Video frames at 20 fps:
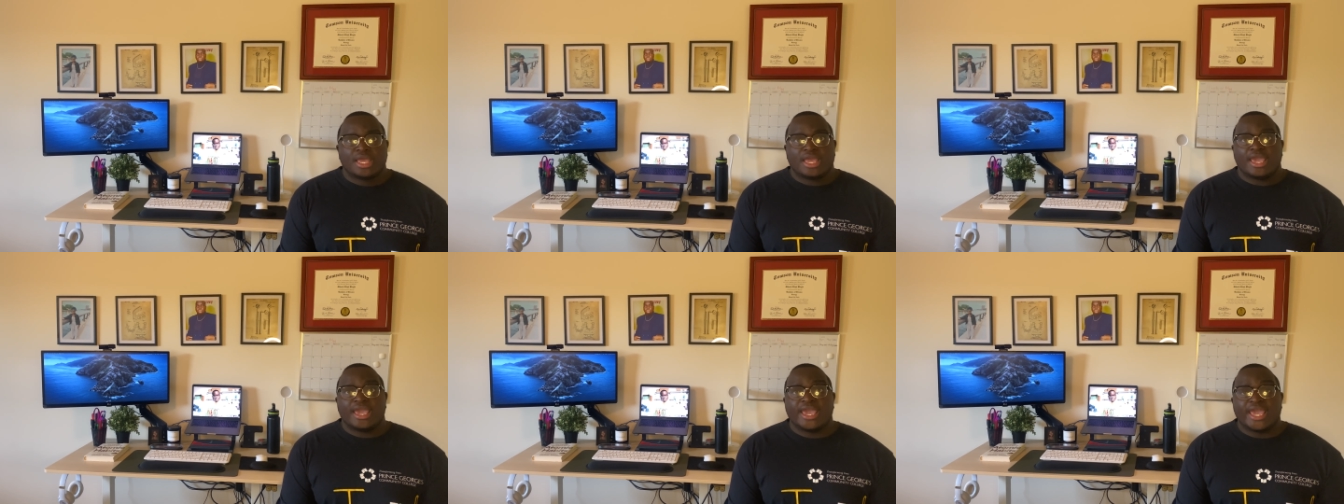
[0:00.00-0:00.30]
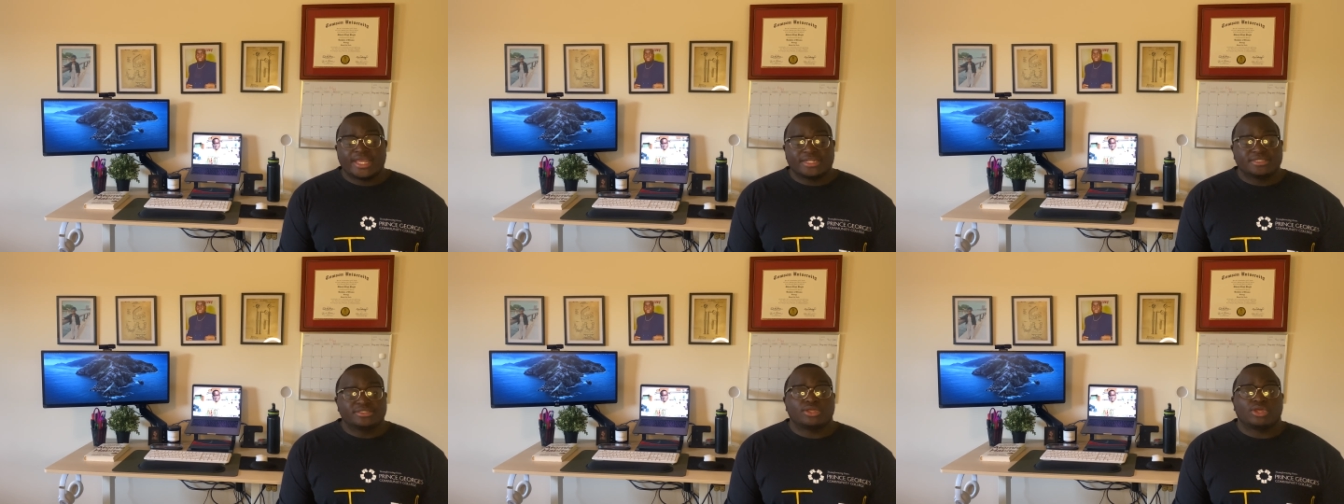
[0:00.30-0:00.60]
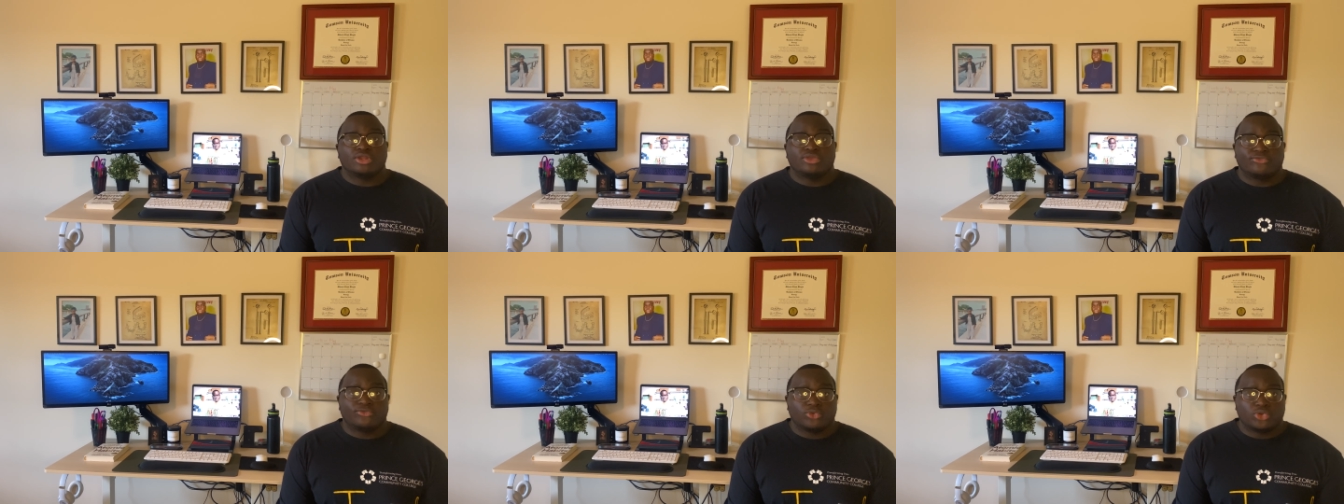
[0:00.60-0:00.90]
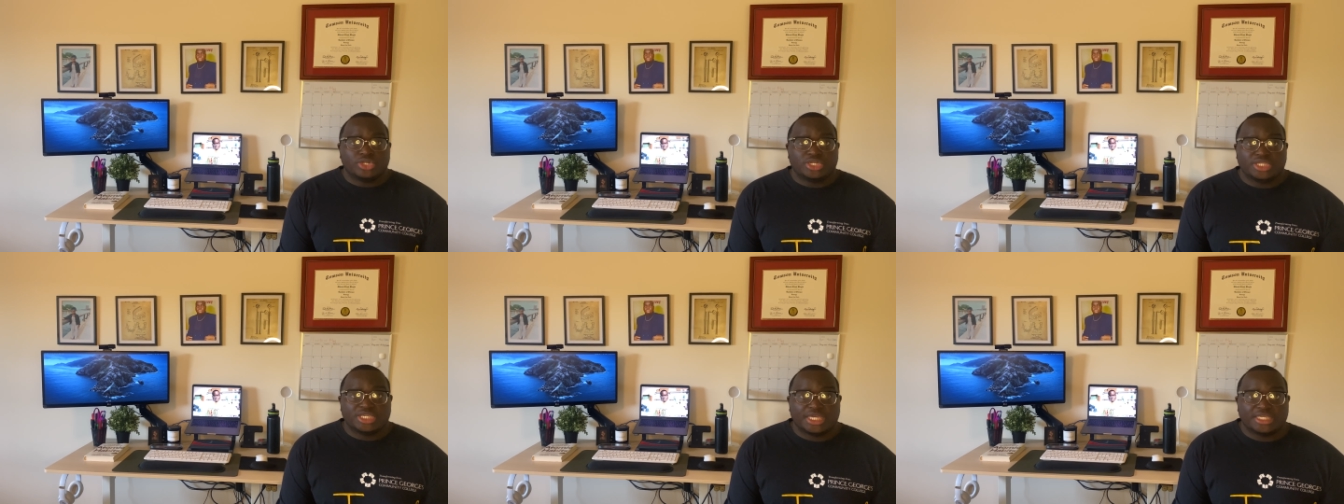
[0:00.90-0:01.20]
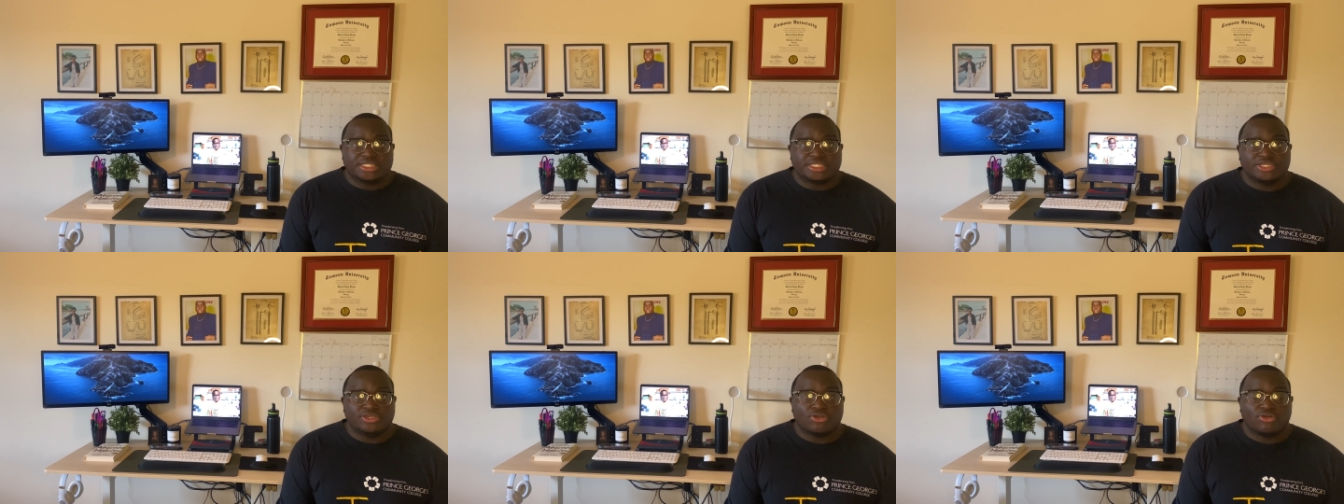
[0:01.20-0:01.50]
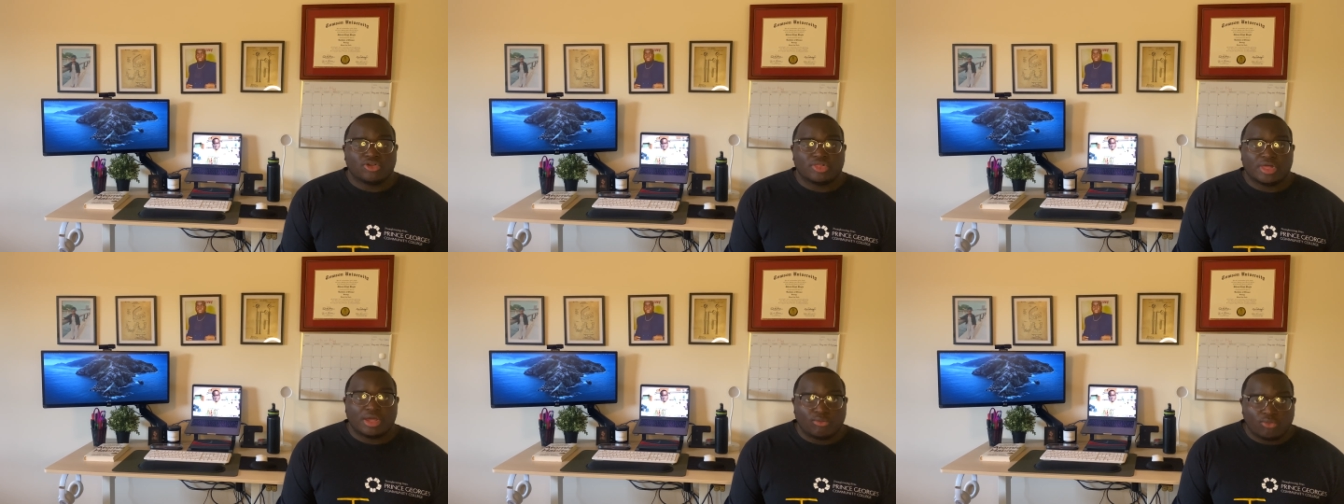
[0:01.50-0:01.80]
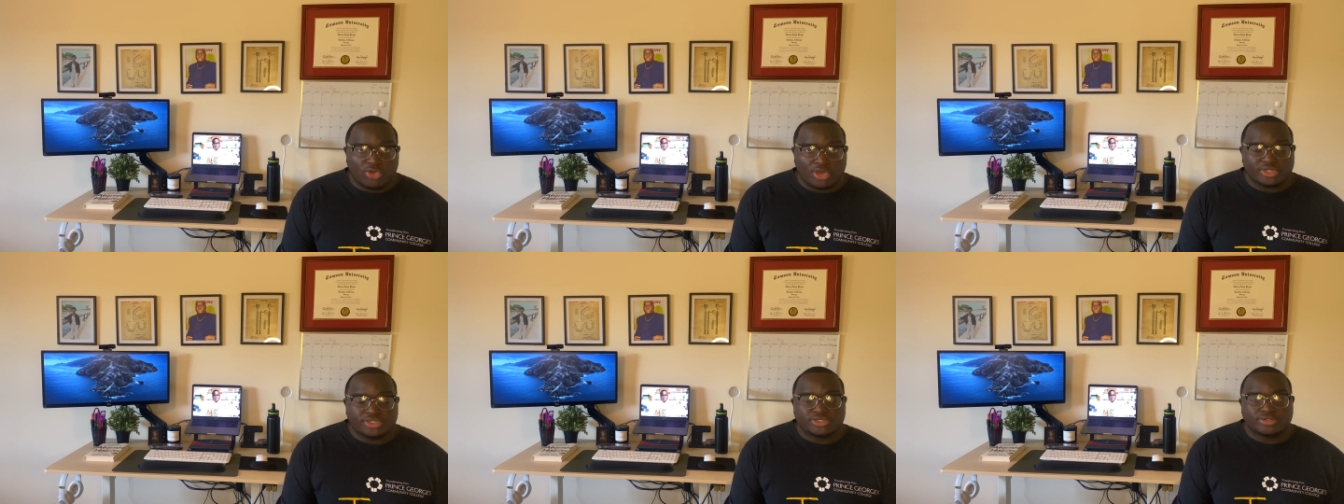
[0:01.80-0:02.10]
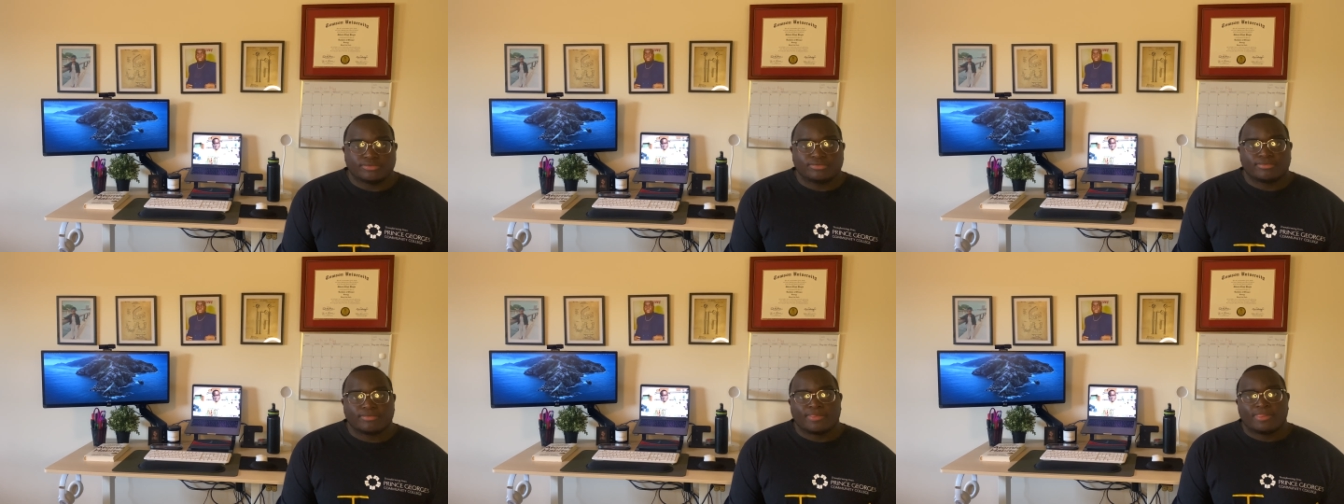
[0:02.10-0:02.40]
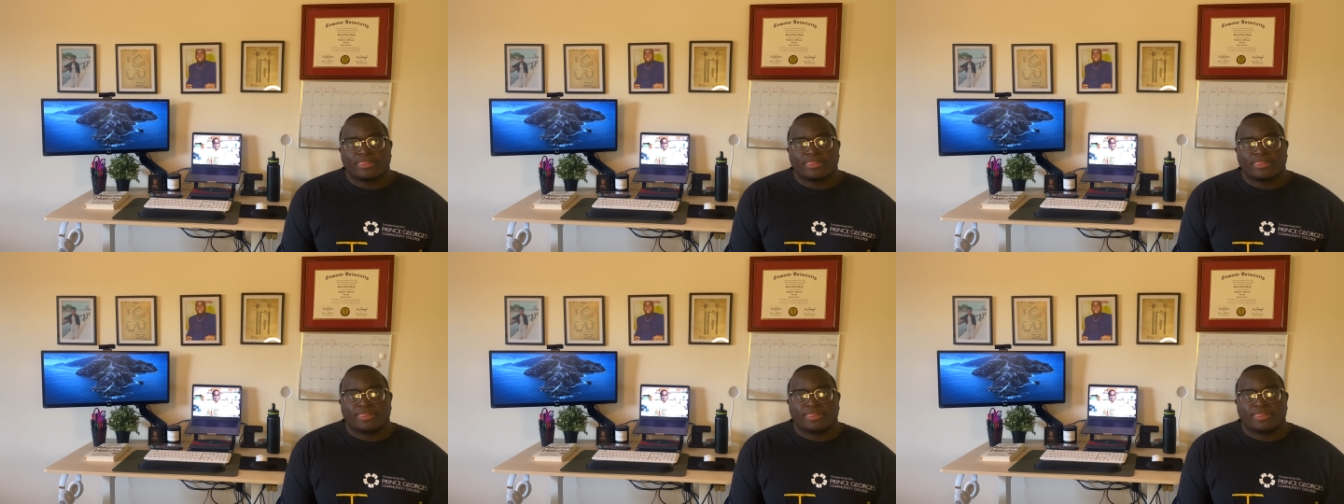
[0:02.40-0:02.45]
and studying for the D A T all at once.